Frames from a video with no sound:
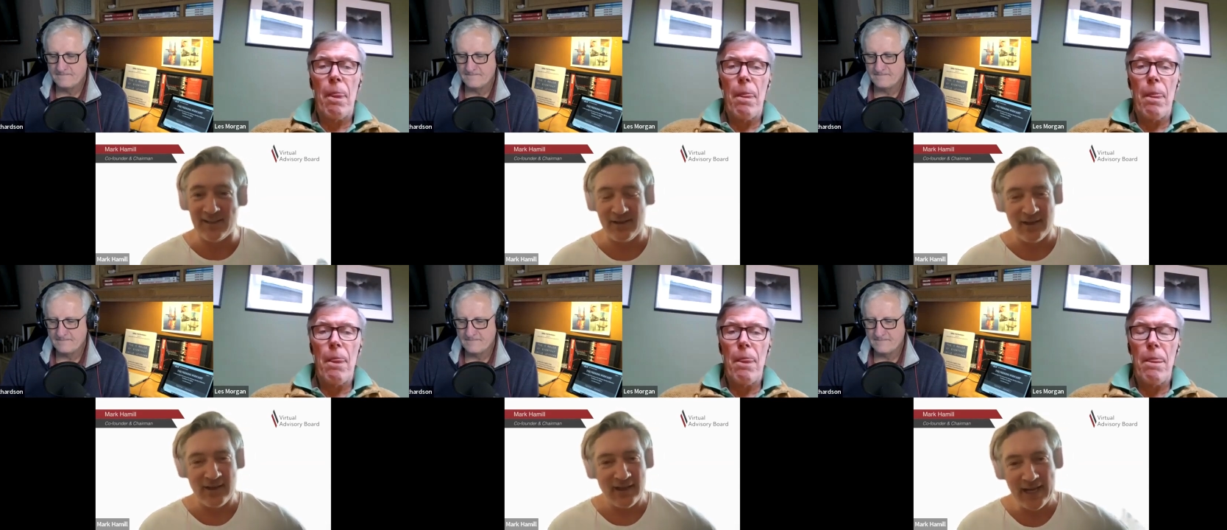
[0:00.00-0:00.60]
Speaker 1: and
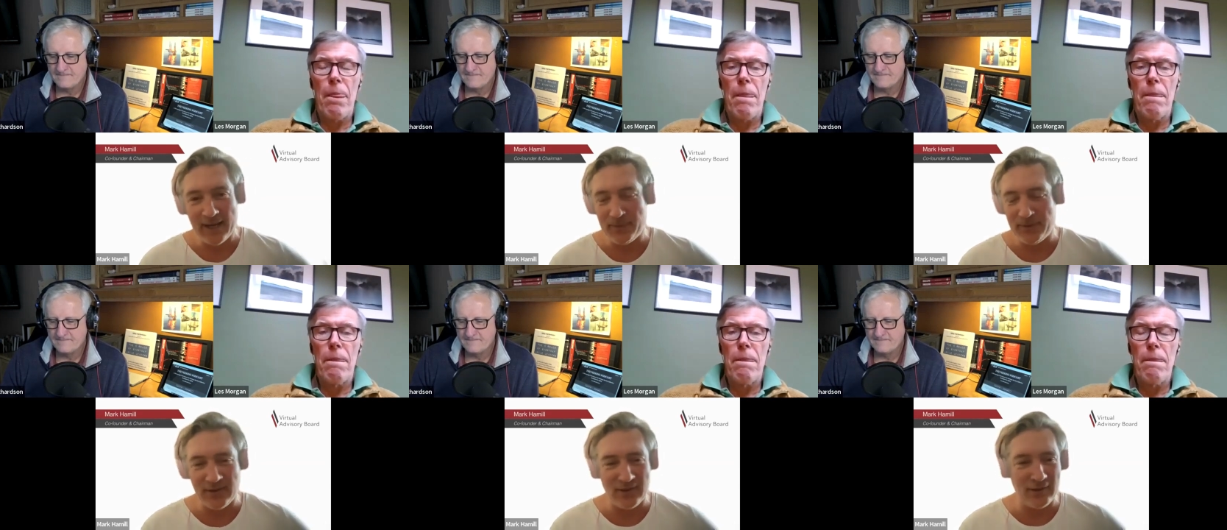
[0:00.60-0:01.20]

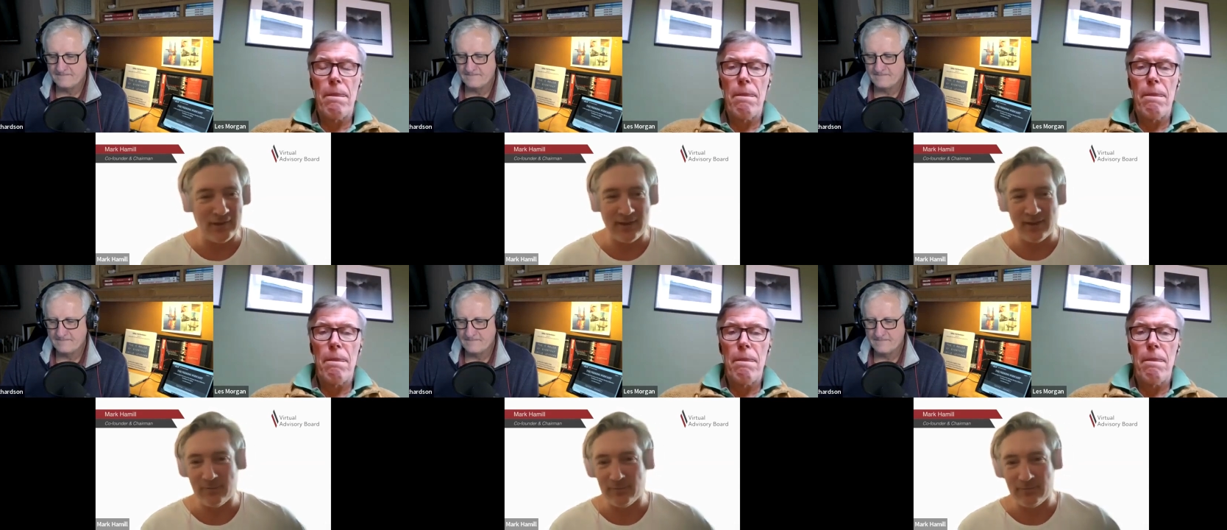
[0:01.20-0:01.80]

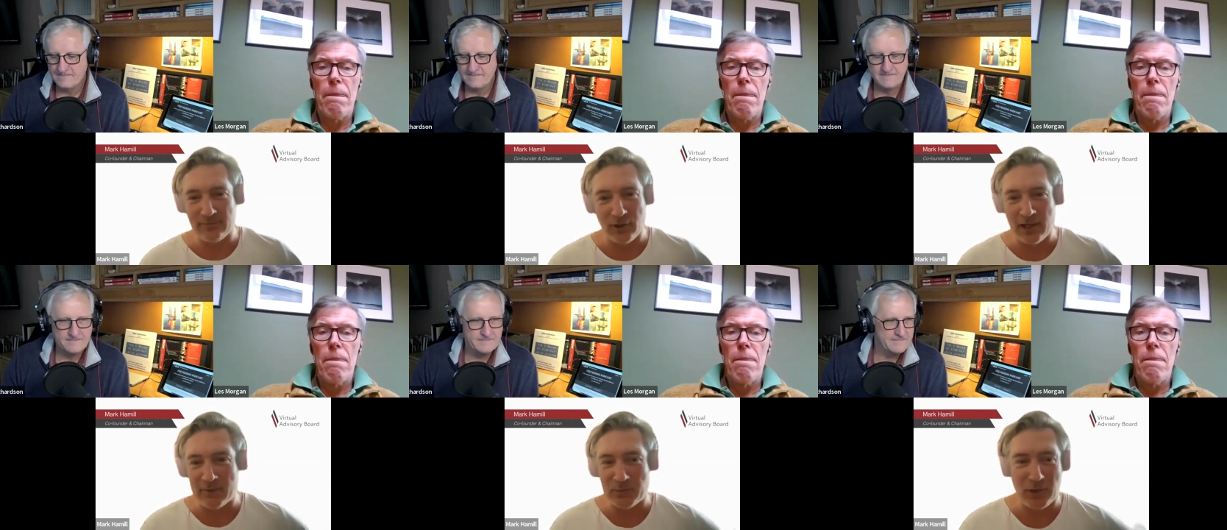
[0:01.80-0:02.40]
absolutely
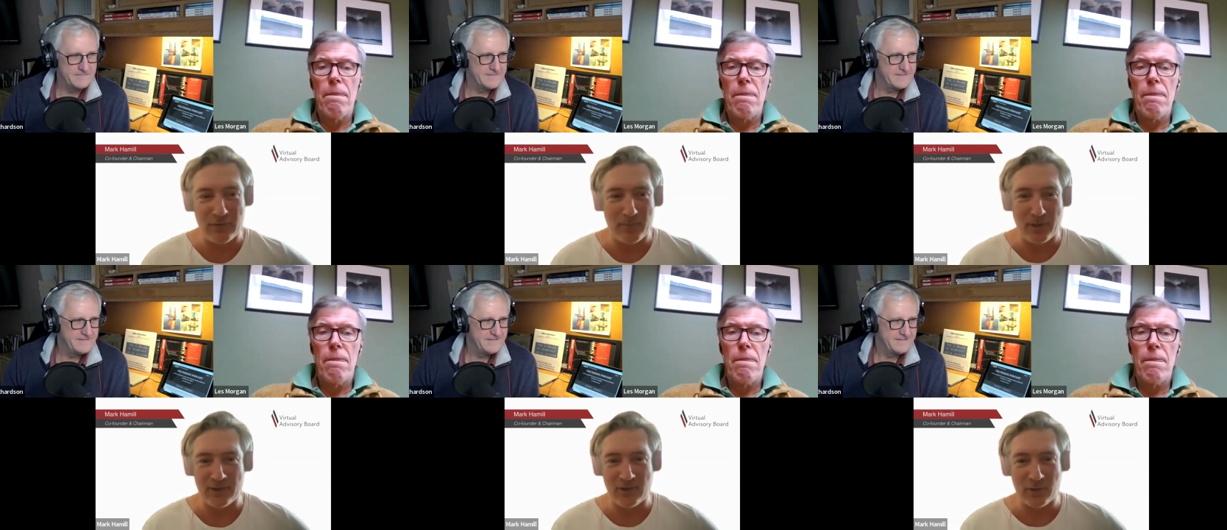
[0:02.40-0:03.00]
one of the most beautiful
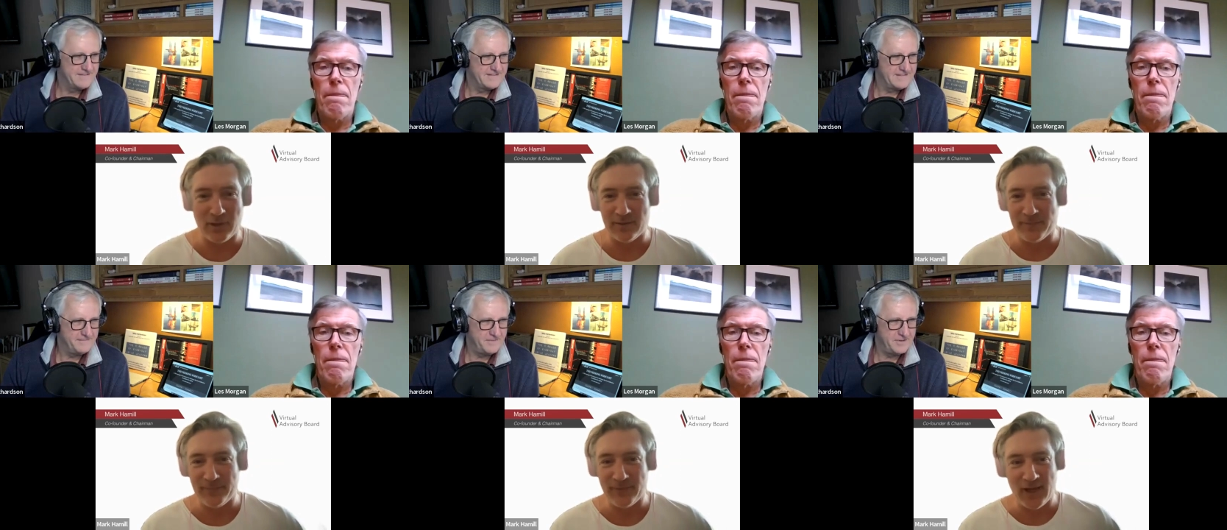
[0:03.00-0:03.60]
parts of the
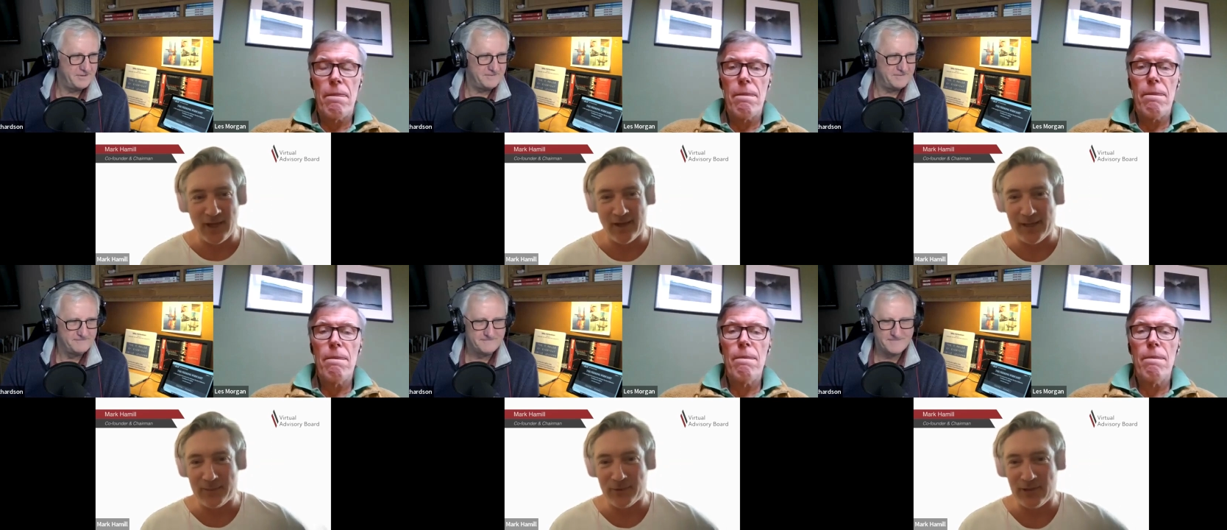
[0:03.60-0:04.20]
world. Yeah. Uh,
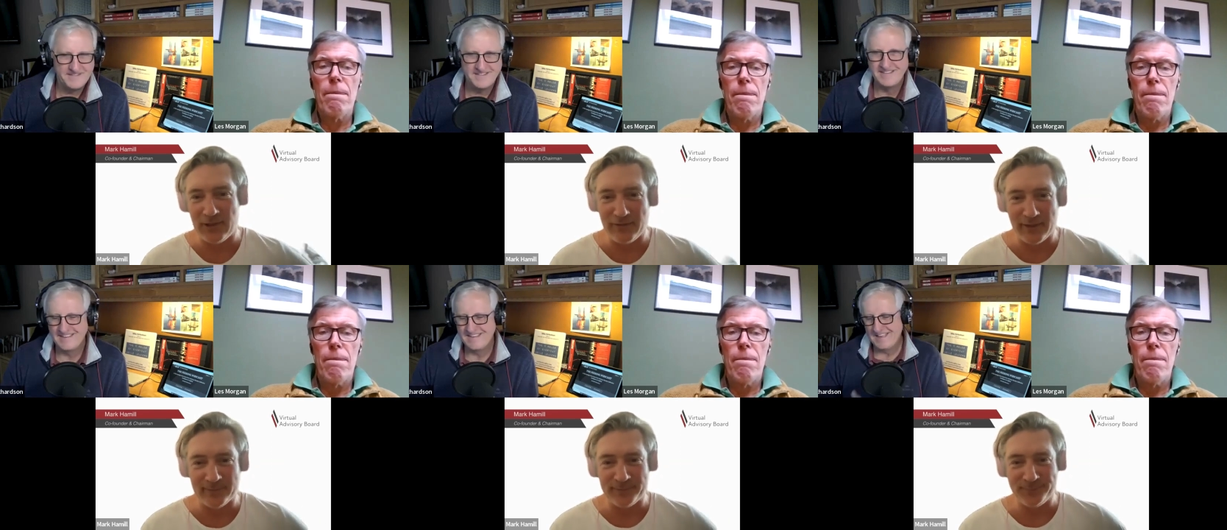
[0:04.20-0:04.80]
absolutely
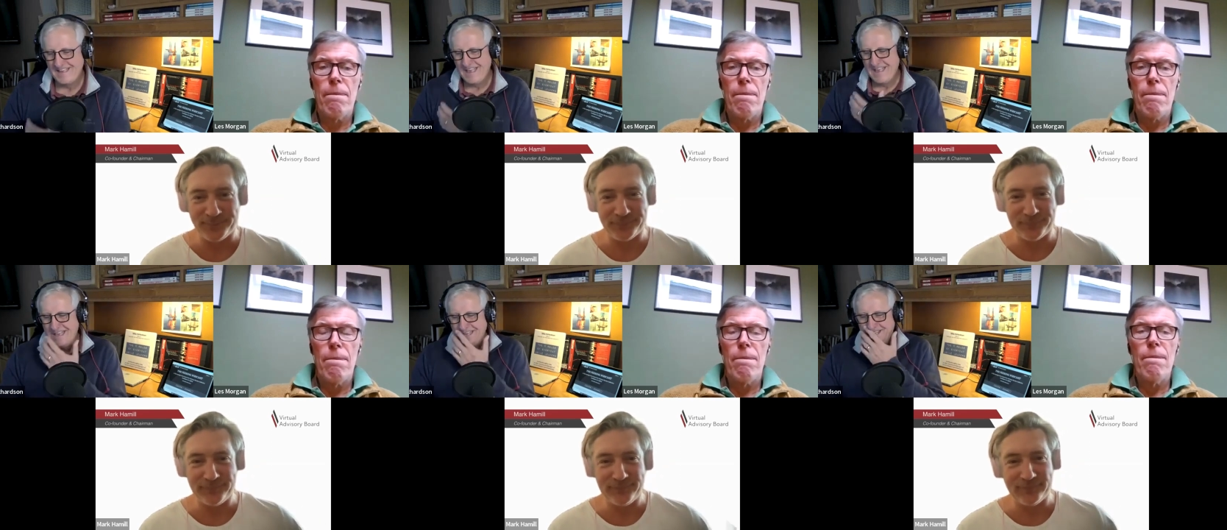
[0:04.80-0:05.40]
love it.
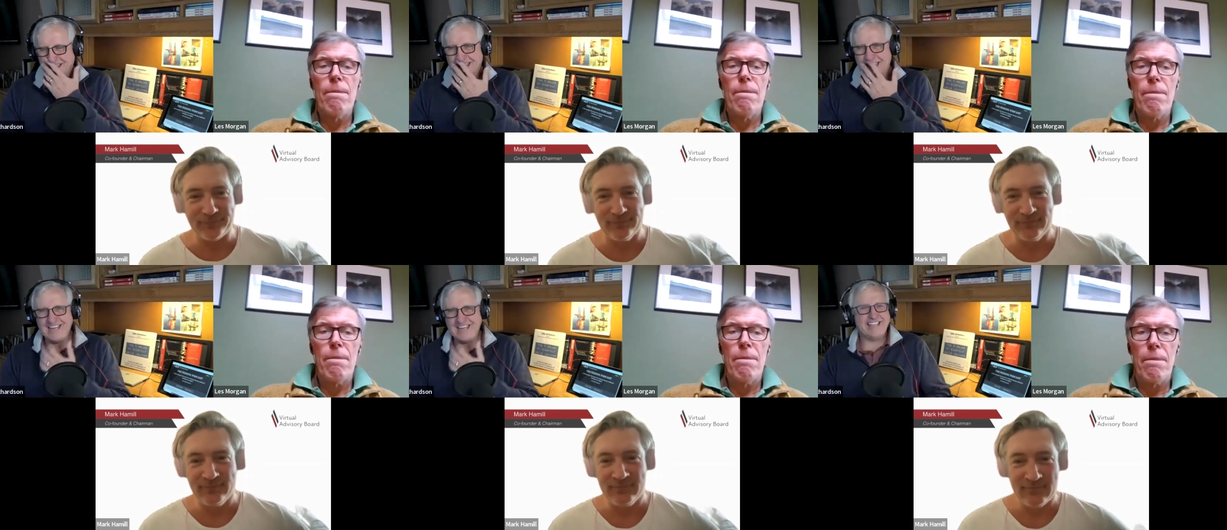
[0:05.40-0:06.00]
Speaker 2: So
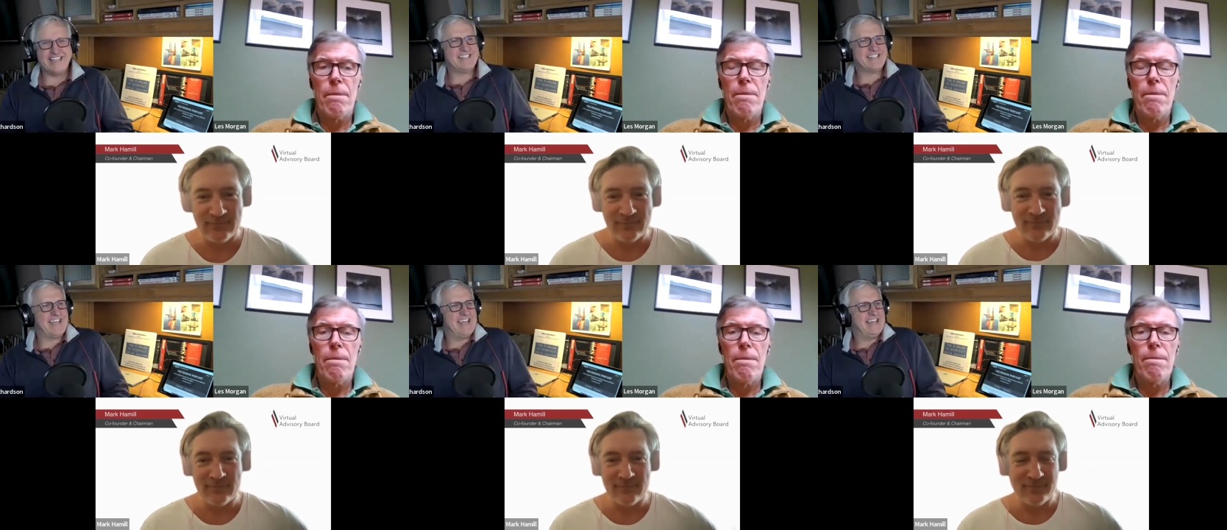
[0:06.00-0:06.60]
Les,
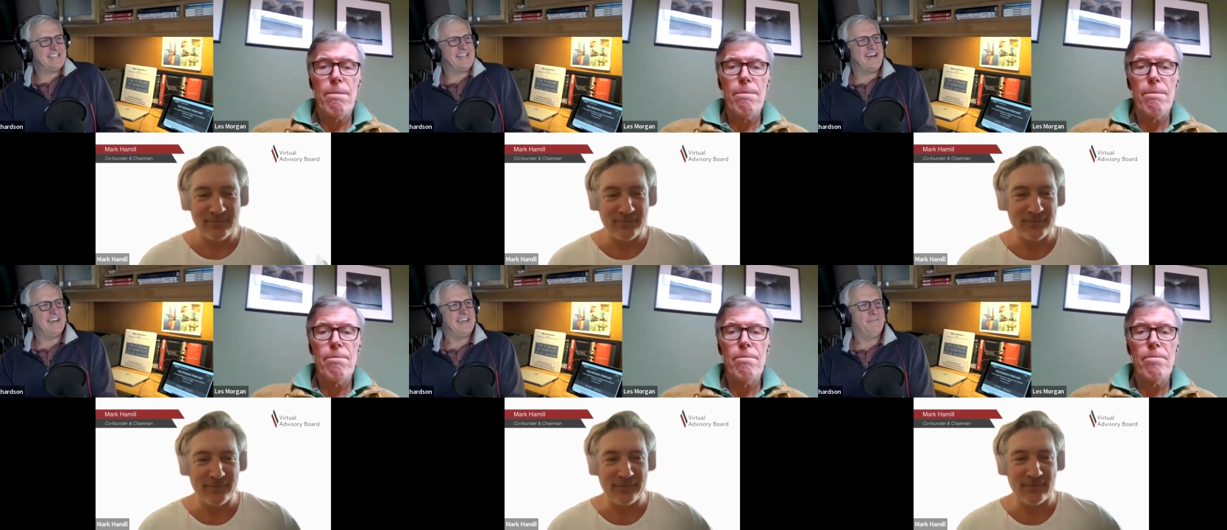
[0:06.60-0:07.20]
let's uh, let's
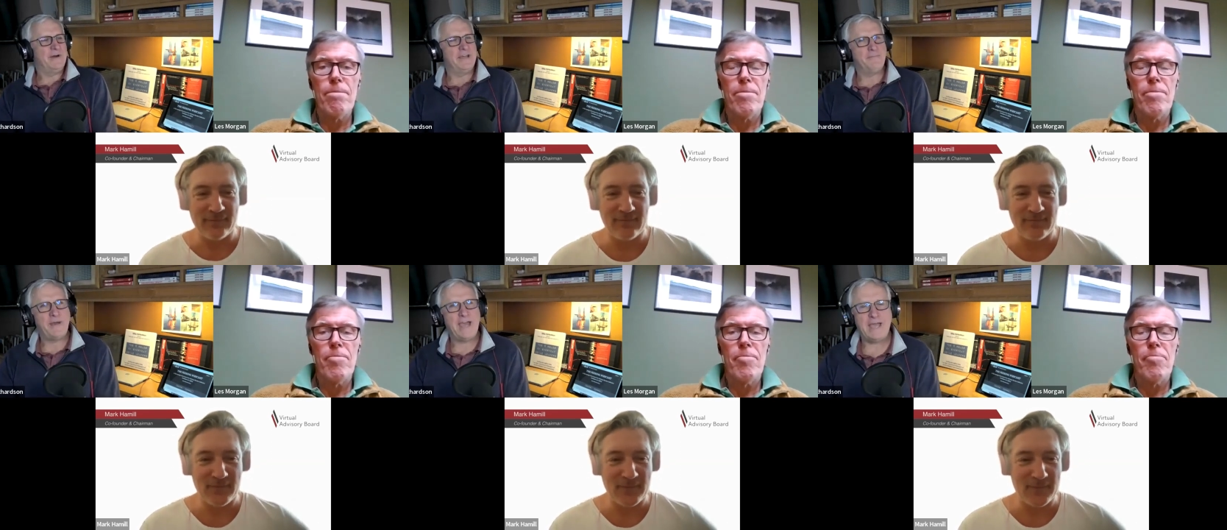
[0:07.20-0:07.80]
start here by
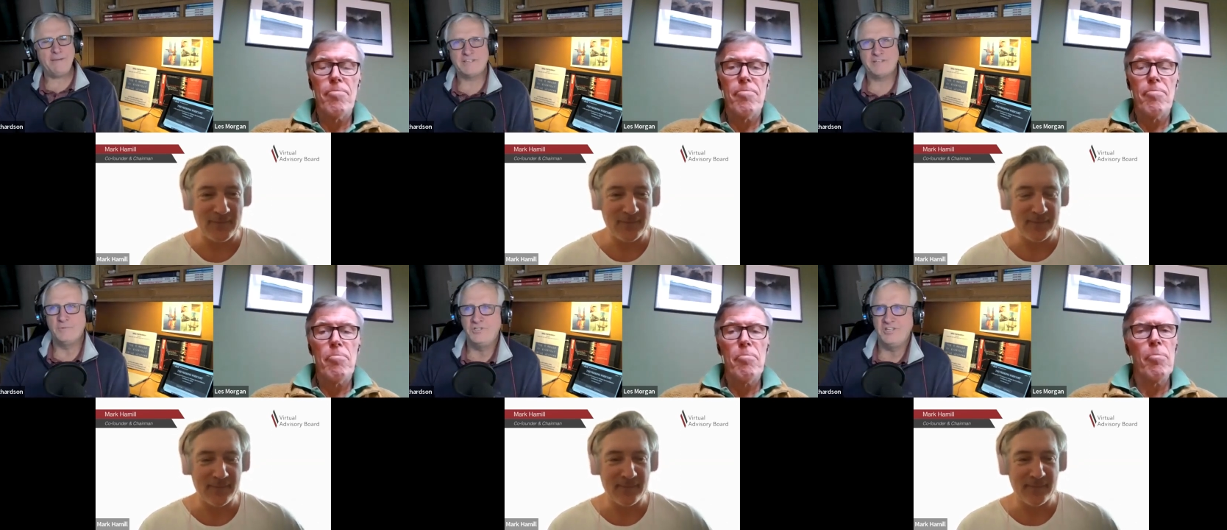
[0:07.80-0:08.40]
perhaps would